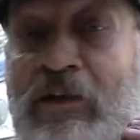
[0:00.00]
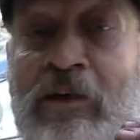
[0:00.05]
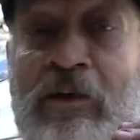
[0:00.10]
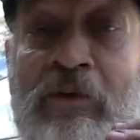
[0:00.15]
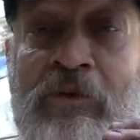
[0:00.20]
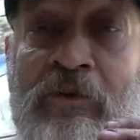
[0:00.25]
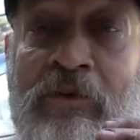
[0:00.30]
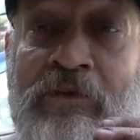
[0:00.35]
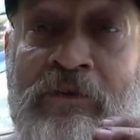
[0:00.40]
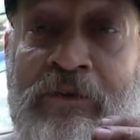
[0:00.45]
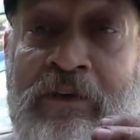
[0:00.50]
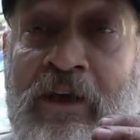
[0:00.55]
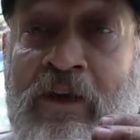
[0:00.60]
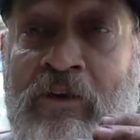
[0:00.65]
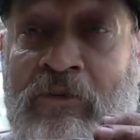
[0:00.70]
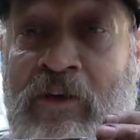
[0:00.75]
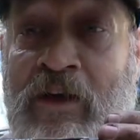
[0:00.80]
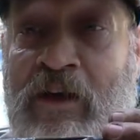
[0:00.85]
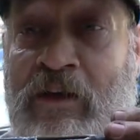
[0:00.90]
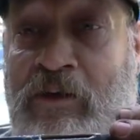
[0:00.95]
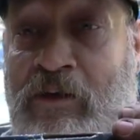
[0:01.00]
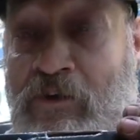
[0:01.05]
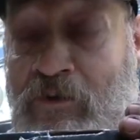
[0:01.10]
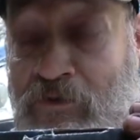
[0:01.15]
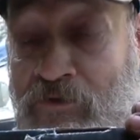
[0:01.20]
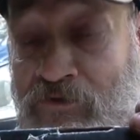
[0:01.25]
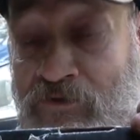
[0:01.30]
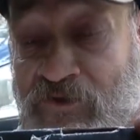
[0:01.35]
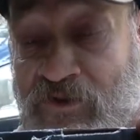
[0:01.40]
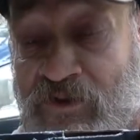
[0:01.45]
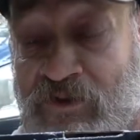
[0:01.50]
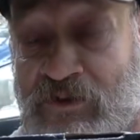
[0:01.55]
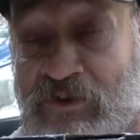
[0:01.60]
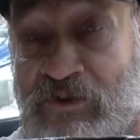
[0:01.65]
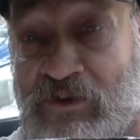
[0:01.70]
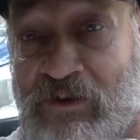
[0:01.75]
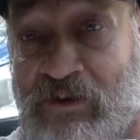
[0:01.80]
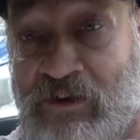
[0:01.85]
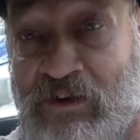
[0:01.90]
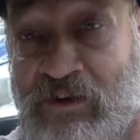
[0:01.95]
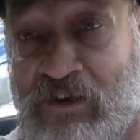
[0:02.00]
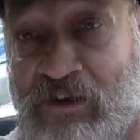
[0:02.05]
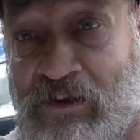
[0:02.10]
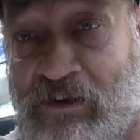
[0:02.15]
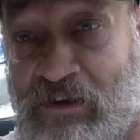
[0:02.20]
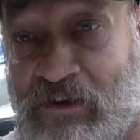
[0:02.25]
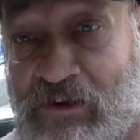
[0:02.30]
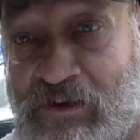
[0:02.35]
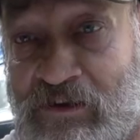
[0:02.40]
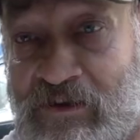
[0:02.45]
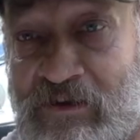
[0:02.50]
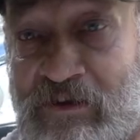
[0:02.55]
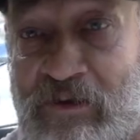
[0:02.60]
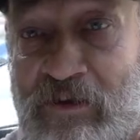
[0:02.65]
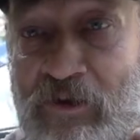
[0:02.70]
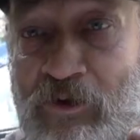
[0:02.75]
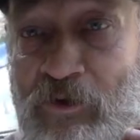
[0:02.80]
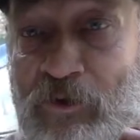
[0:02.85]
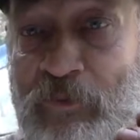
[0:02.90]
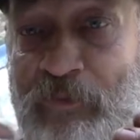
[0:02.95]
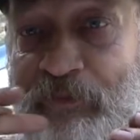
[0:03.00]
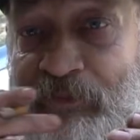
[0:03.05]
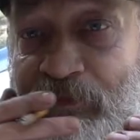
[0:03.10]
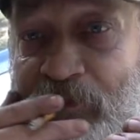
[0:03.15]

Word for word: know how that goes. So,